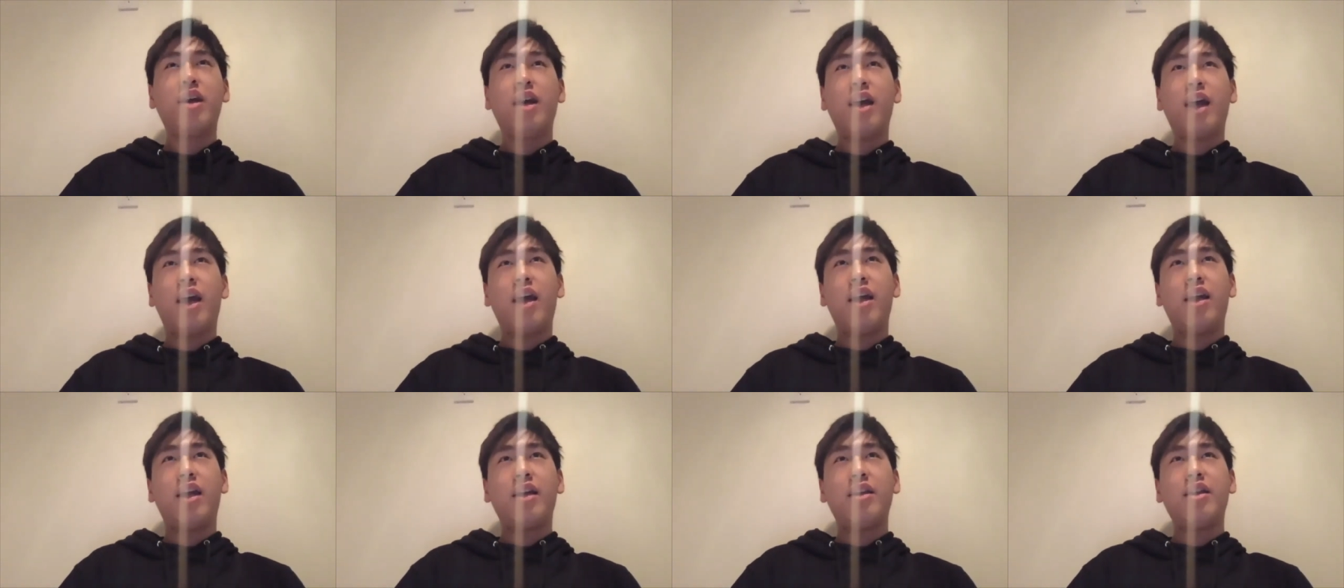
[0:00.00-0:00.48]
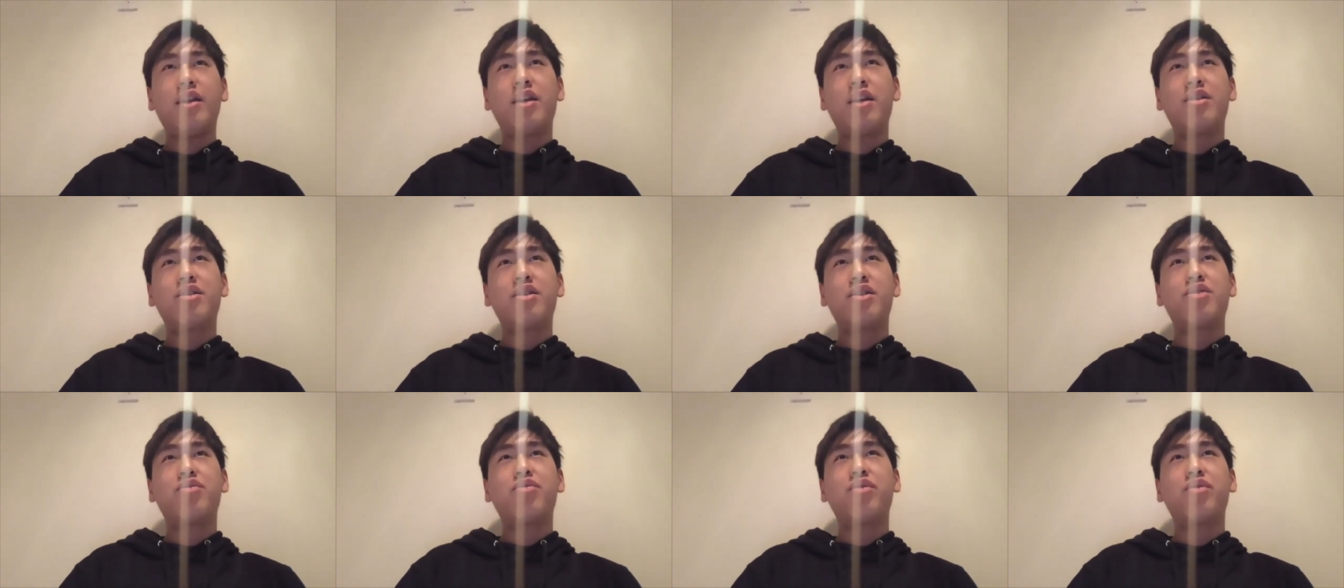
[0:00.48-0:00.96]
And I think it's
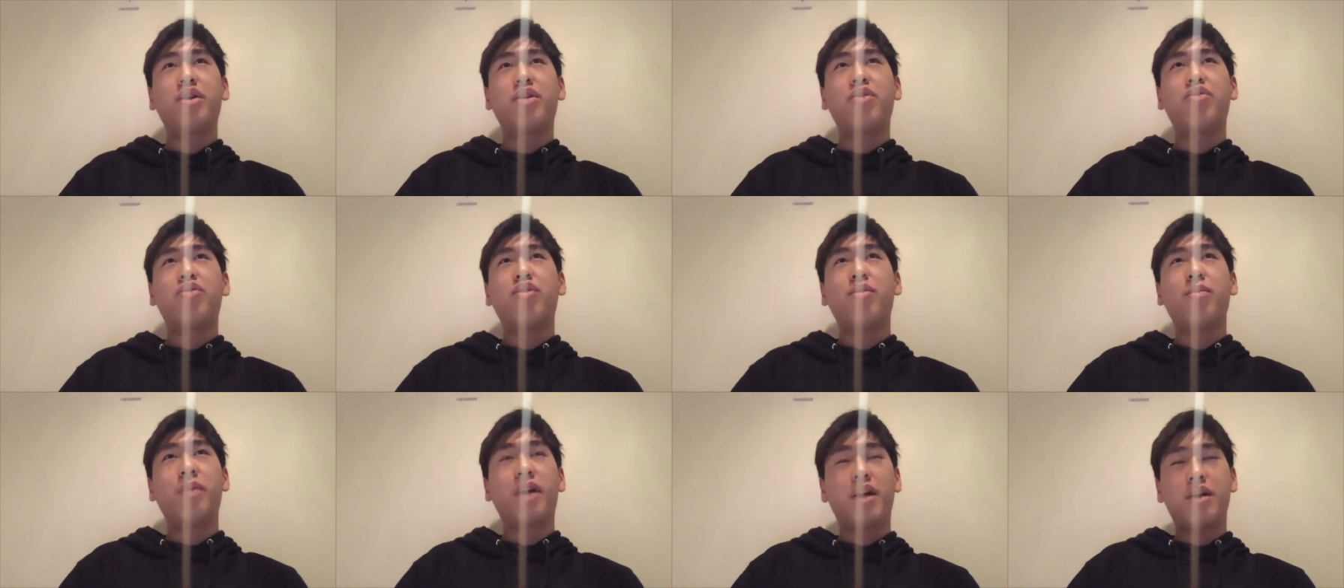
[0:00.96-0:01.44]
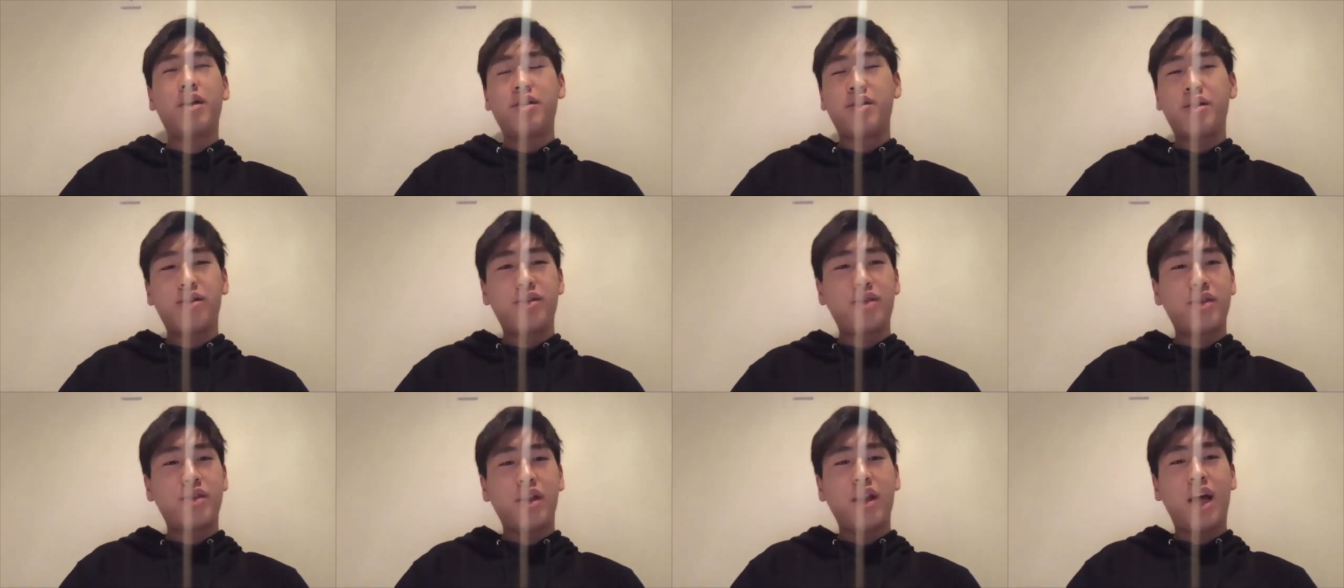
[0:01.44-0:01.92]
just really cool because
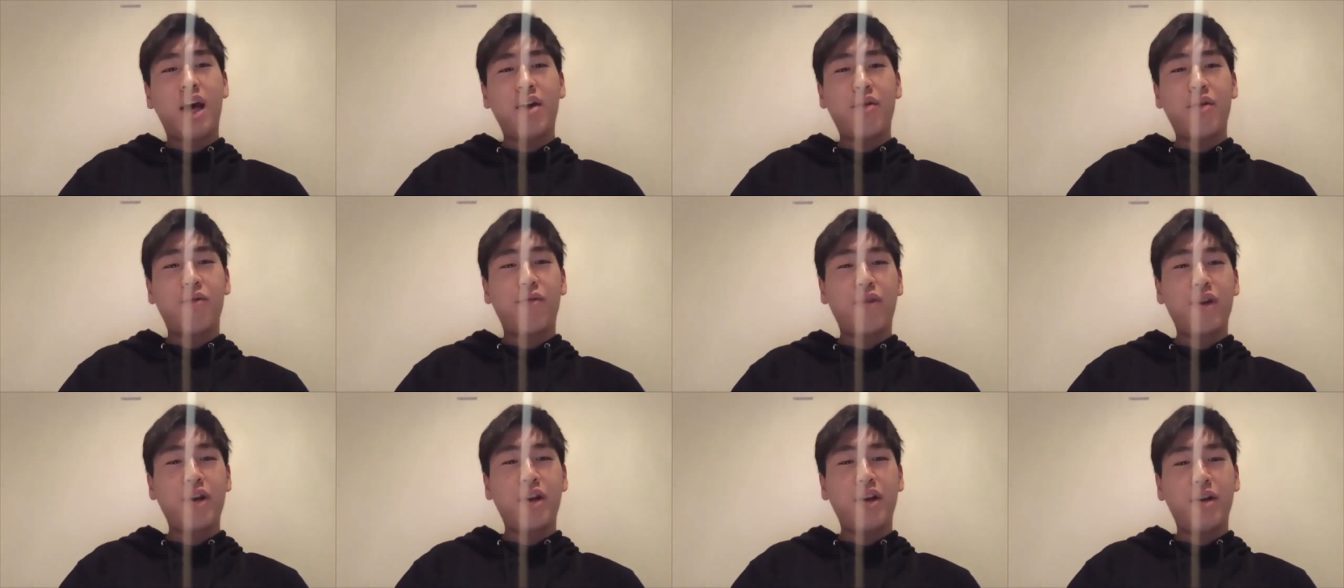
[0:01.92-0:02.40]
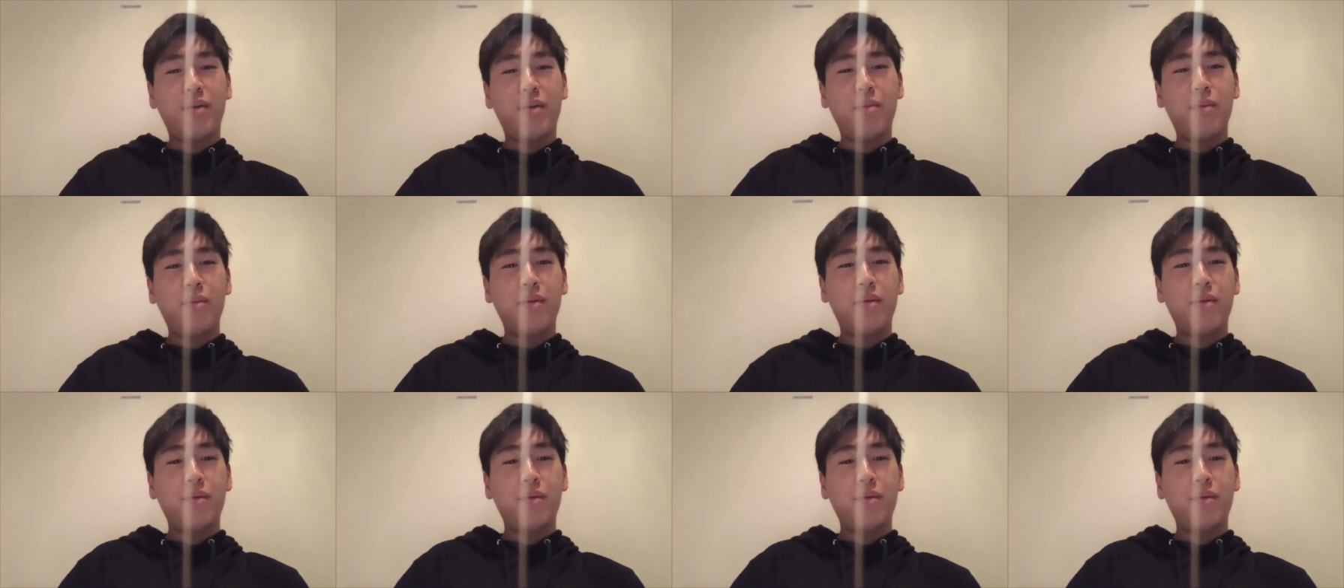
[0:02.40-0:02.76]
there's a lot of freedom.